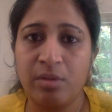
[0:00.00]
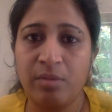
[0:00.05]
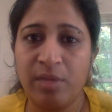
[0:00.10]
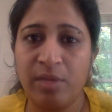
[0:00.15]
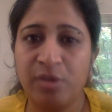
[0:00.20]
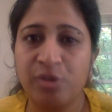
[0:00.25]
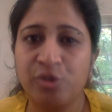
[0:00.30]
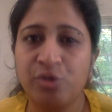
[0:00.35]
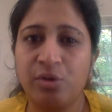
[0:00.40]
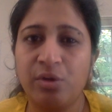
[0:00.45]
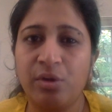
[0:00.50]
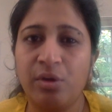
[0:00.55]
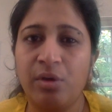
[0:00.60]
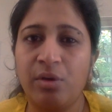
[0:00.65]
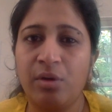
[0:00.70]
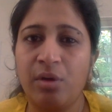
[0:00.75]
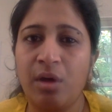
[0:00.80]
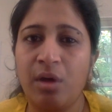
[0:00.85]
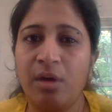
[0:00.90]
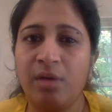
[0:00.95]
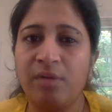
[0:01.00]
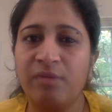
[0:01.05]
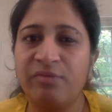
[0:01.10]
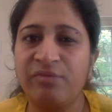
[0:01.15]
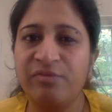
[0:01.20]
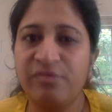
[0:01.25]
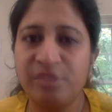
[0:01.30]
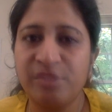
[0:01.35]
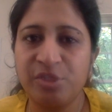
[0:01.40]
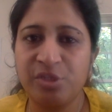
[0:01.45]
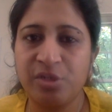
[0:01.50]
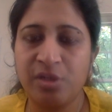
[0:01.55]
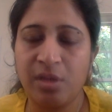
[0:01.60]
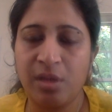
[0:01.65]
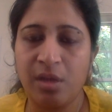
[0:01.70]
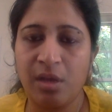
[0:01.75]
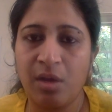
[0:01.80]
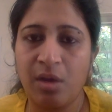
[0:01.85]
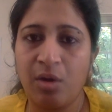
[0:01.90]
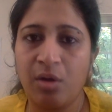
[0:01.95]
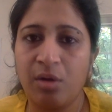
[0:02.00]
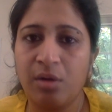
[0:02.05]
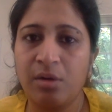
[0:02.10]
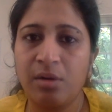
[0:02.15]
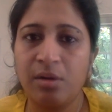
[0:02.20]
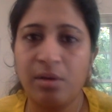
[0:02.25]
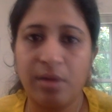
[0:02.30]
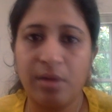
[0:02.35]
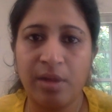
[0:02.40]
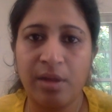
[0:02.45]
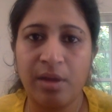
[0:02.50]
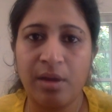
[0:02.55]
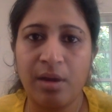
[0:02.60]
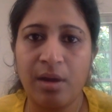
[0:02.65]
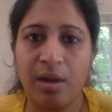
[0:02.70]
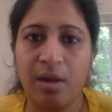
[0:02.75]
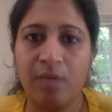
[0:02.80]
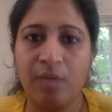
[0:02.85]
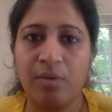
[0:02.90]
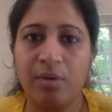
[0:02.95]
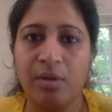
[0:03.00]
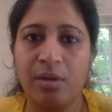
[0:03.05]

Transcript: Make sure you're not fidgeting or turning around,